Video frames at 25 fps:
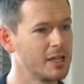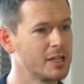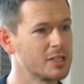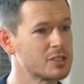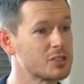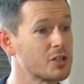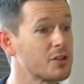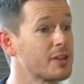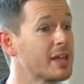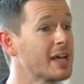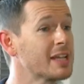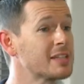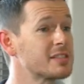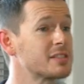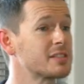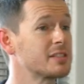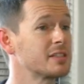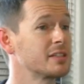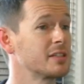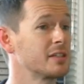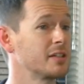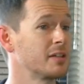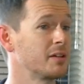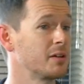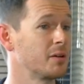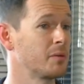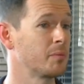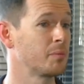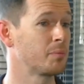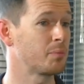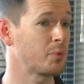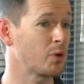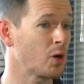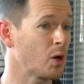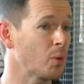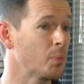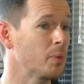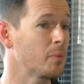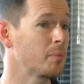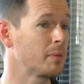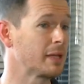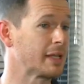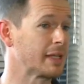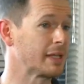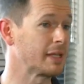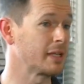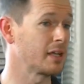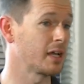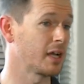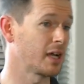So that's
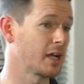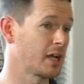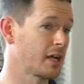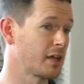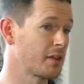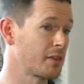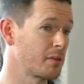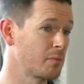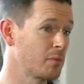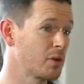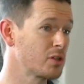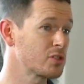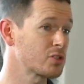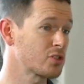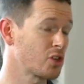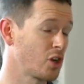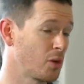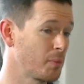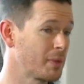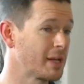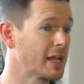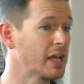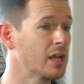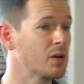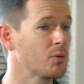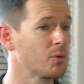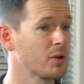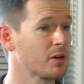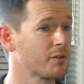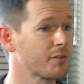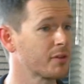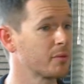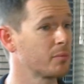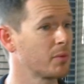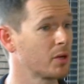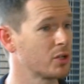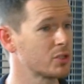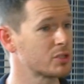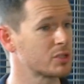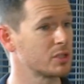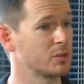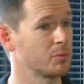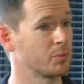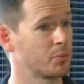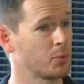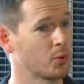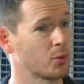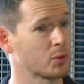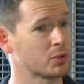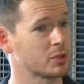probably the most common and one of the most
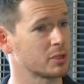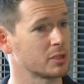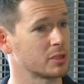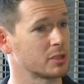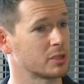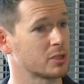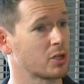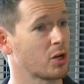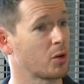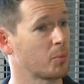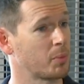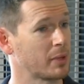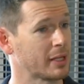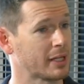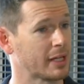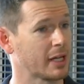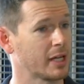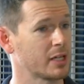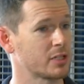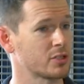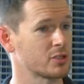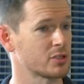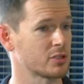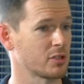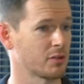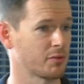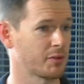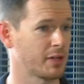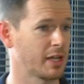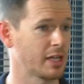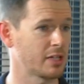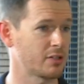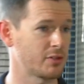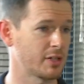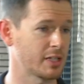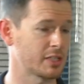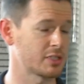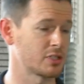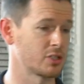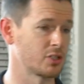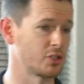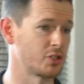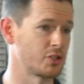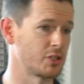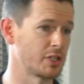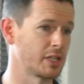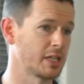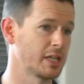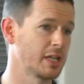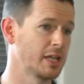important complications of cataract
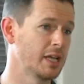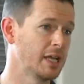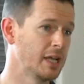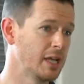surgery.